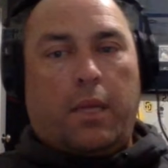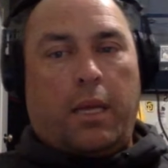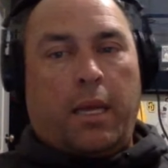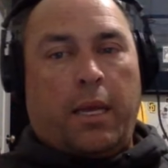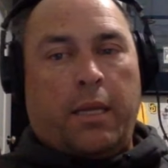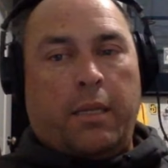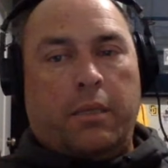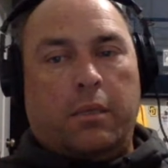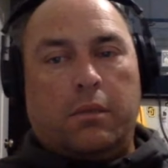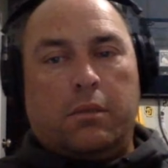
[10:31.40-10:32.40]

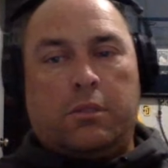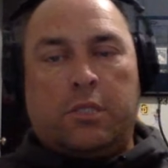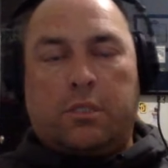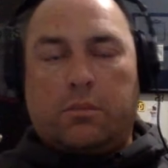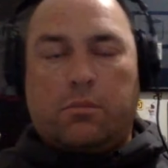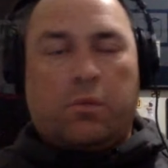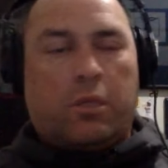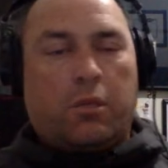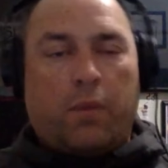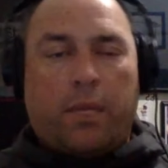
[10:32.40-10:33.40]
And just
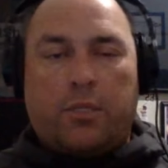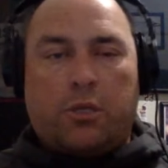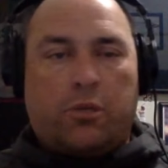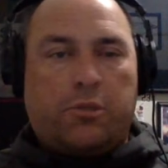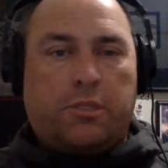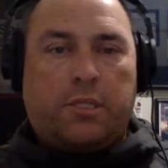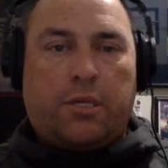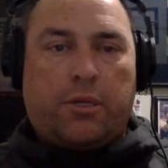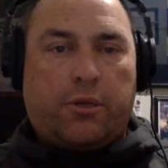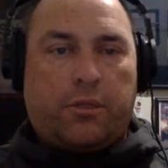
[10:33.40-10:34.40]
with the way the Chargers
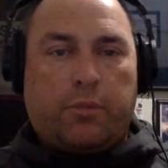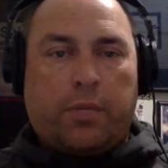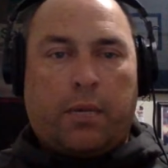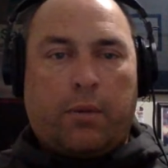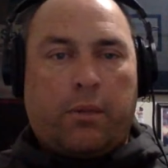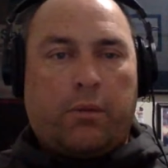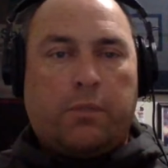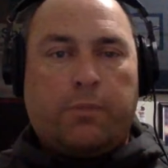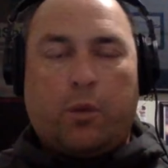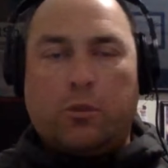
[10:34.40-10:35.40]
interior has played, whether
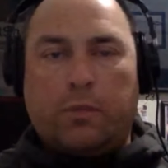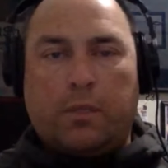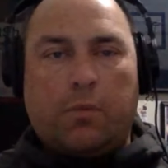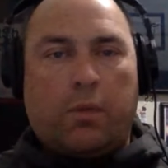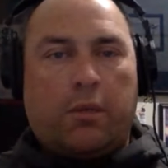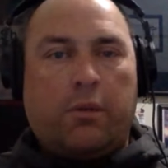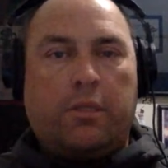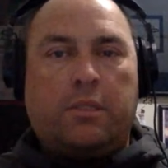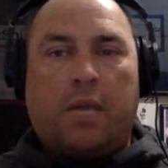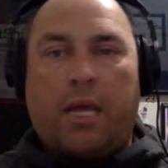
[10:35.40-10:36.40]
it's Bozeman, whether
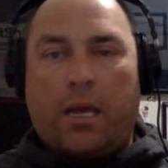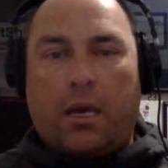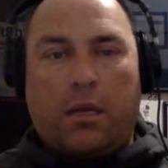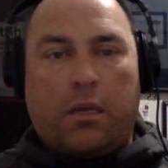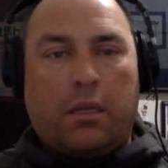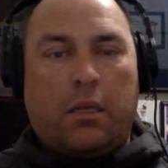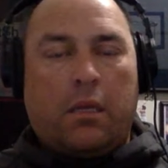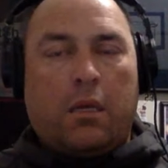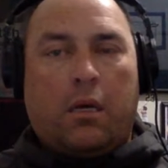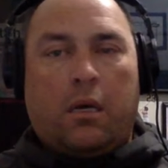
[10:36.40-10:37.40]
it's Zion,
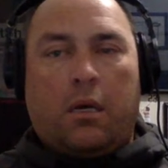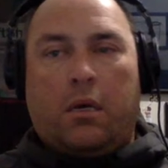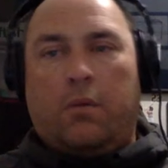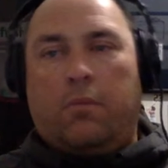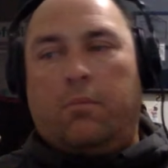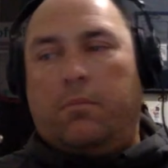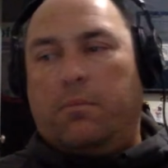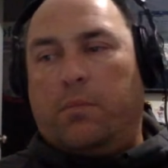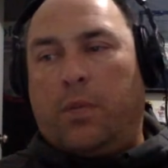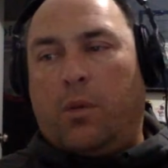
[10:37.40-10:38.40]

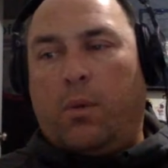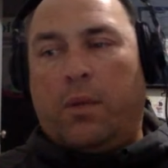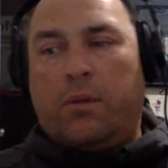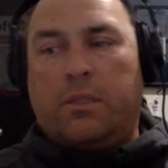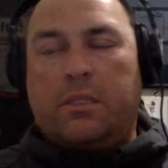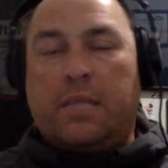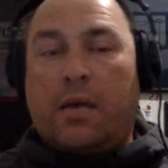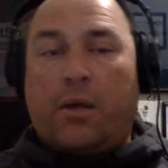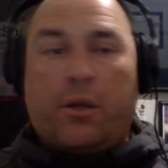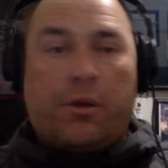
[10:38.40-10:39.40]
whether it's
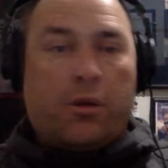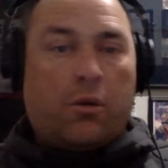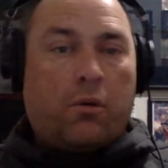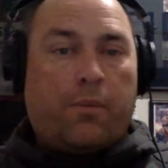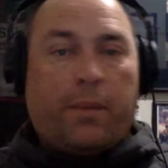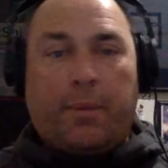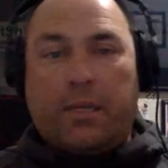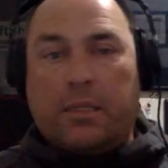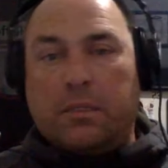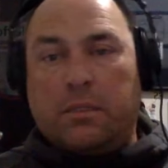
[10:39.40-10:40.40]
Salyer or
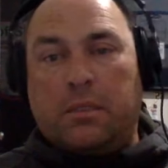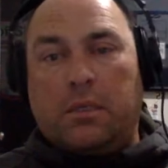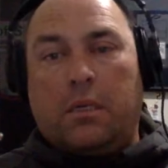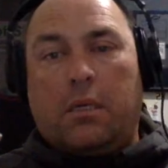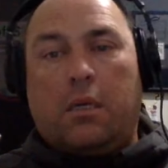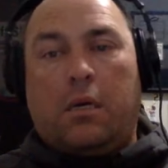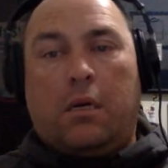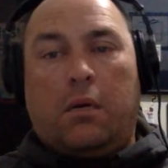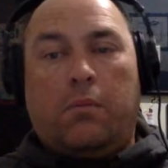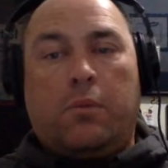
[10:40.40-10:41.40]
Pipkins,
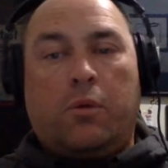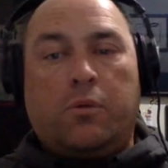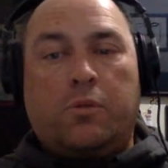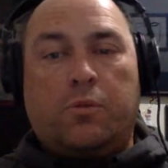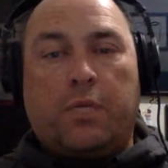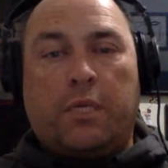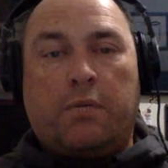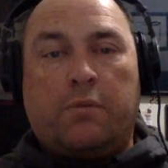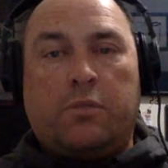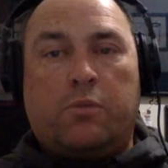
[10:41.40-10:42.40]
those 3
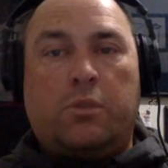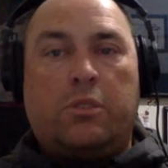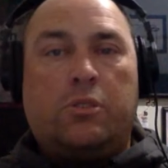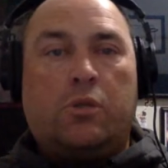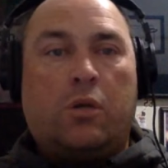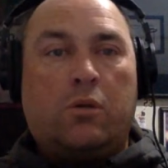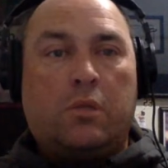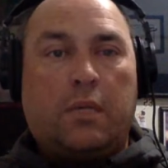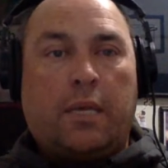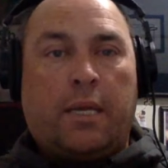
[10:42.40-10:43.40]
have just really
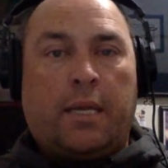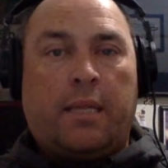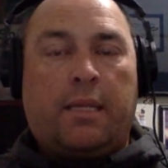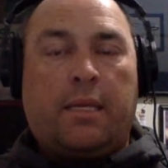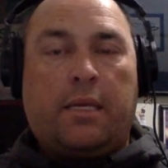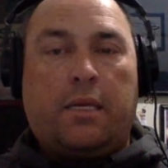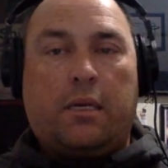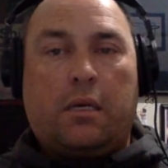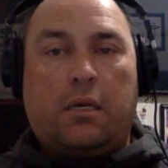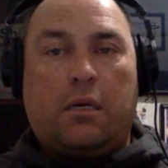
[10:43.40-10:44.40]
struggled. And I think,
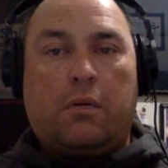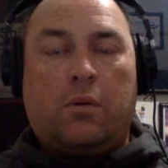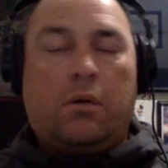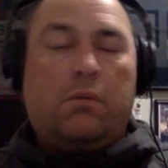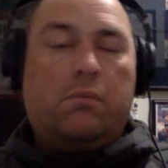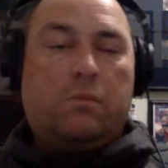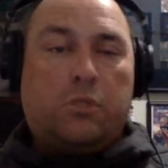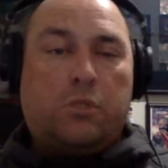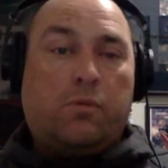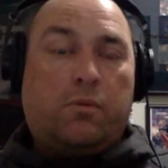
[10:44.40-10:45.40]

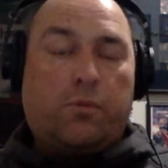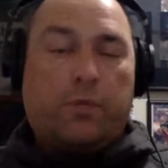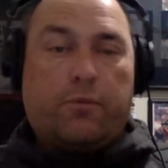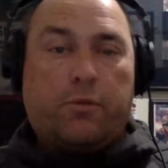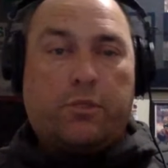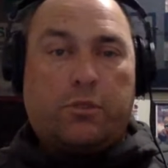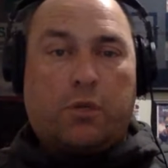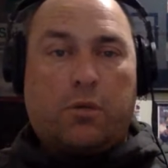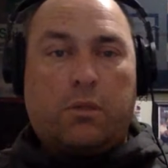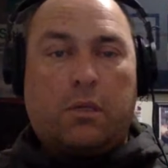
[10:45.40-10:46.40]
2 of the 3 have really
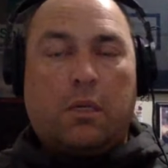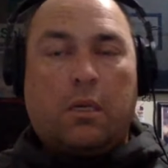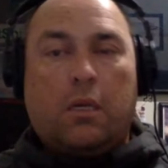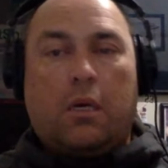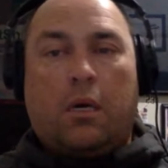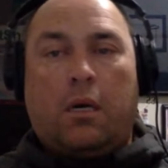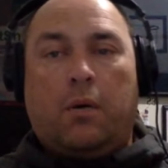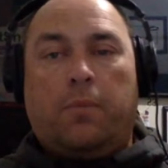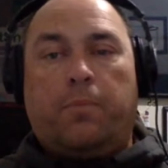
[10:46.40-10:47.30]
struggled. I